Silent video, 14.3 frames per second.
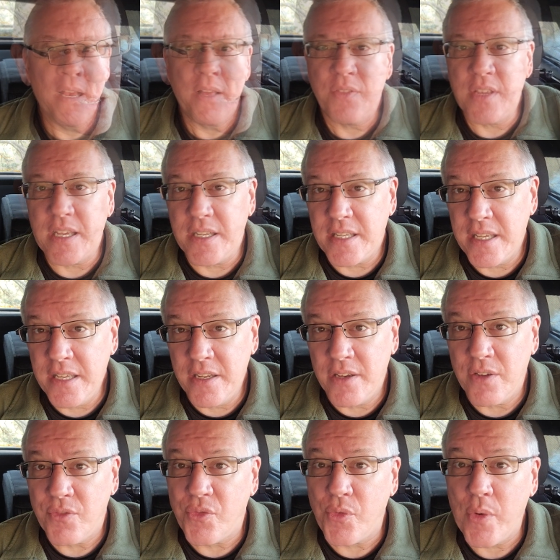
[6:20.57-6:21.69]
The
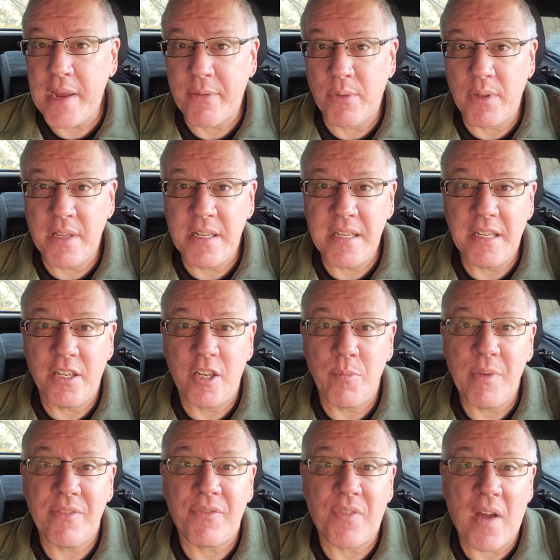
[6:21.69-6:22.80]
antenna frequently needed to
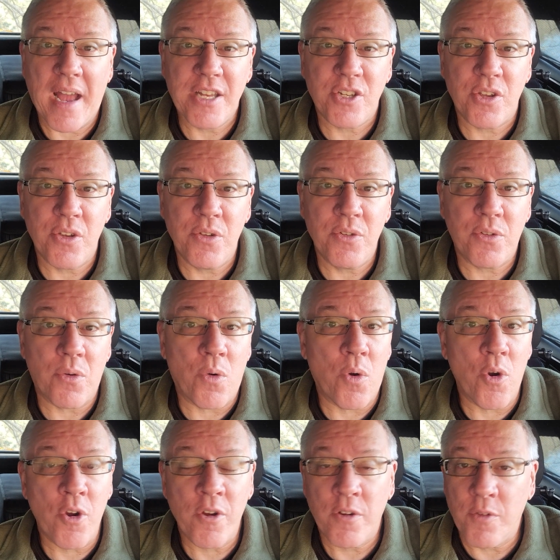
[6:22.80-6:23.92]
be fine-tuned
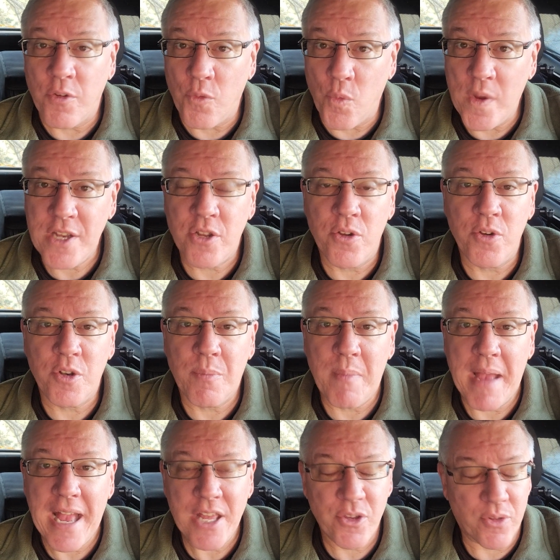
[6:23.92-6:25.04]
or retuned
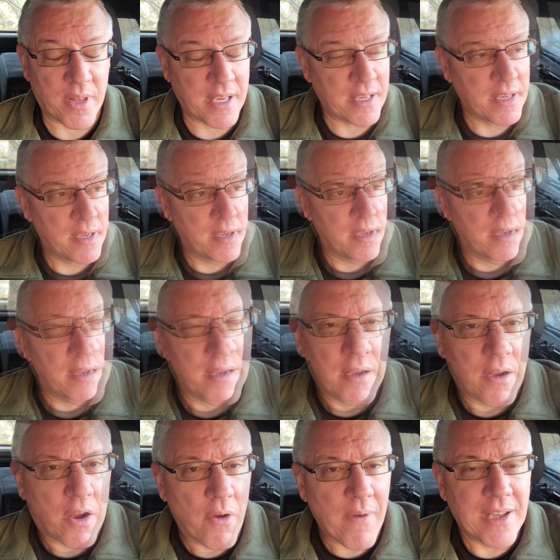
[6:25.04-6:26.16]
manually.
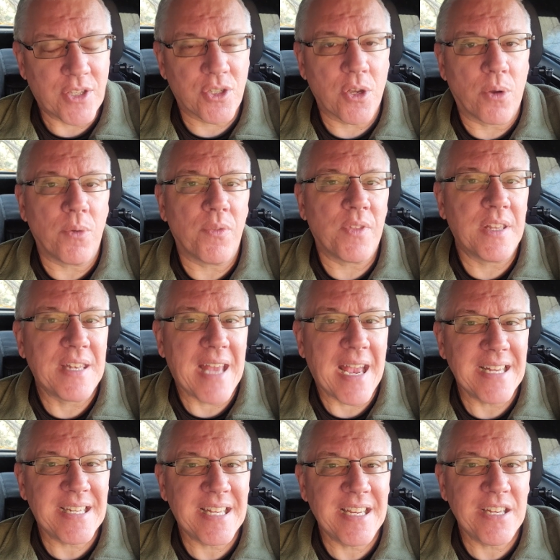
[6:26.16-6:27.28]
All right, so the
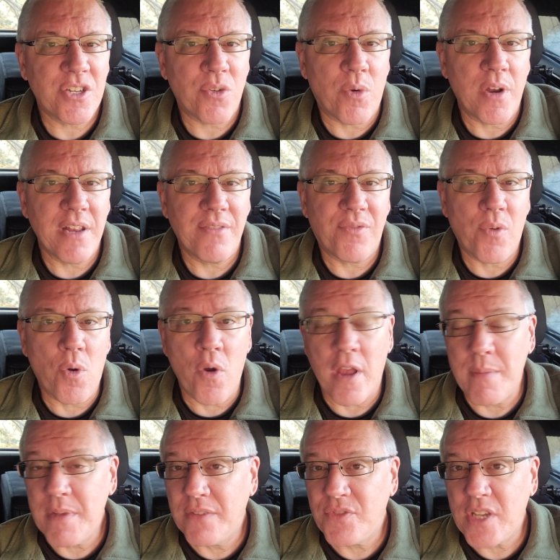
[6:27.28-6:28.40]

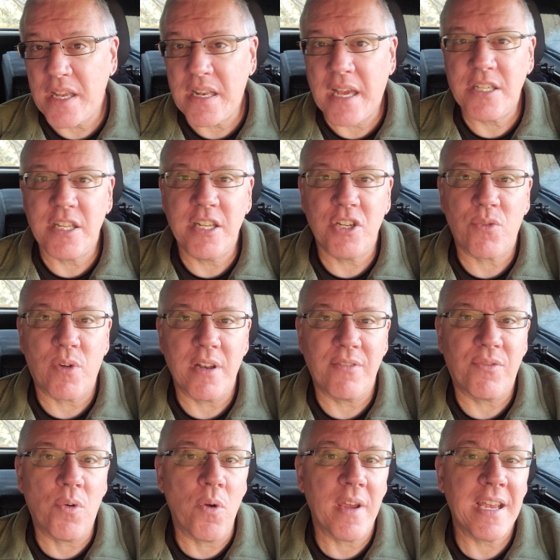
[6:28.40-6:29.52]

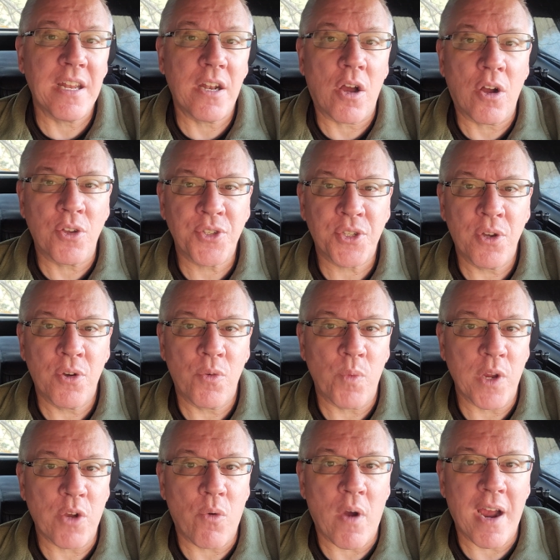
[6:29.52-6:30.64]
MFJ-1924, it also
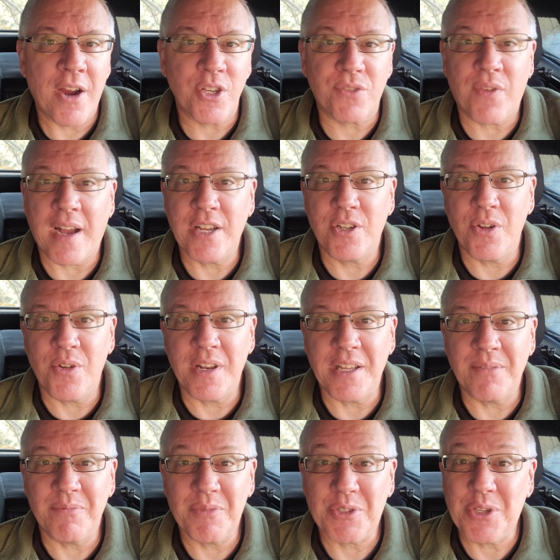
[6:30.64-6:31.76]
requires
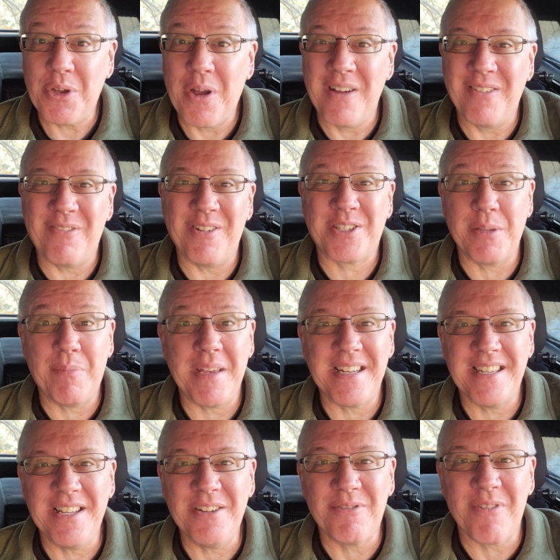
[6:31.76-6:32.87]
fine-tuning. So what's the big
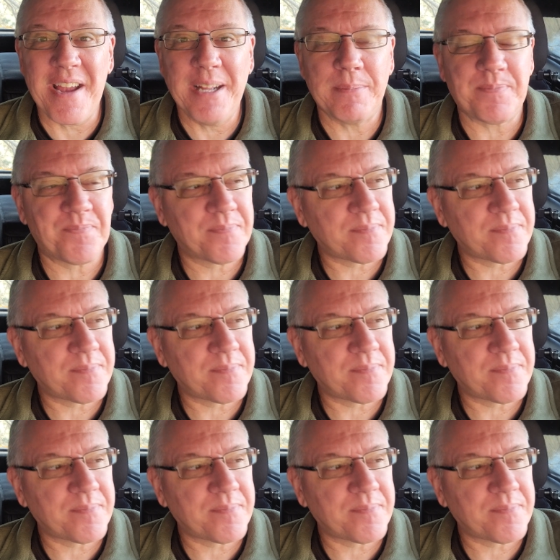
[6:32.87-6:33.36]
deal, right?